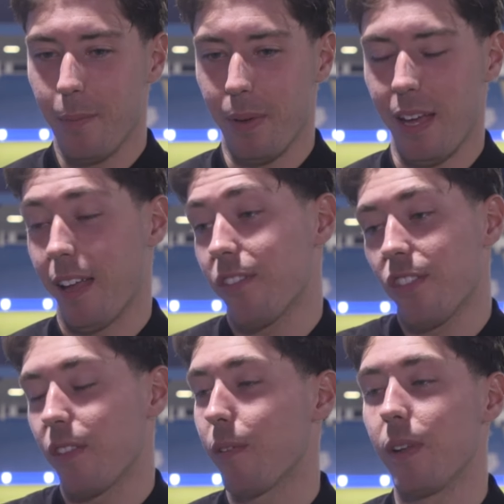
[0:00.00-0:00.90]
but yeah, it's
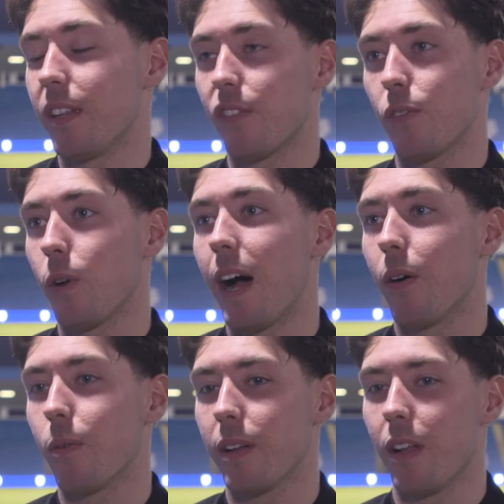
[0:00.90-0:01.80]
just something we need to sort
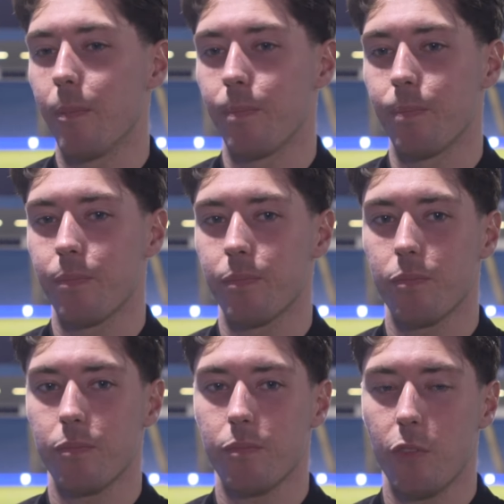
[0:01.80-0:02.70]
out.
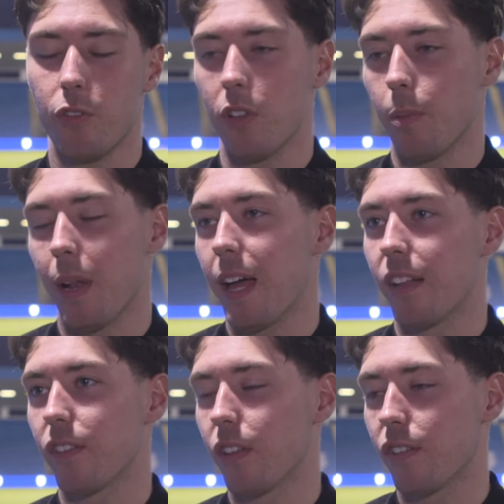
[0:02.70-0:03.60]
We've got the
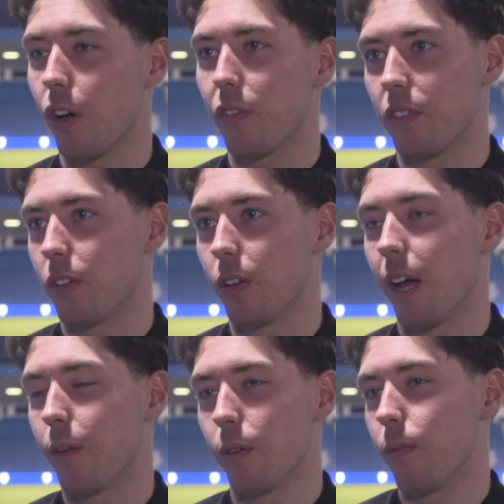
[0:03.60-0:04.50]
players and the staff to do
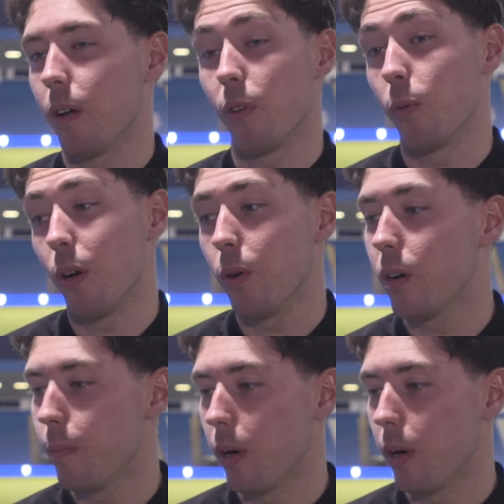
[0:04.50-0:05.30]
that, and we will.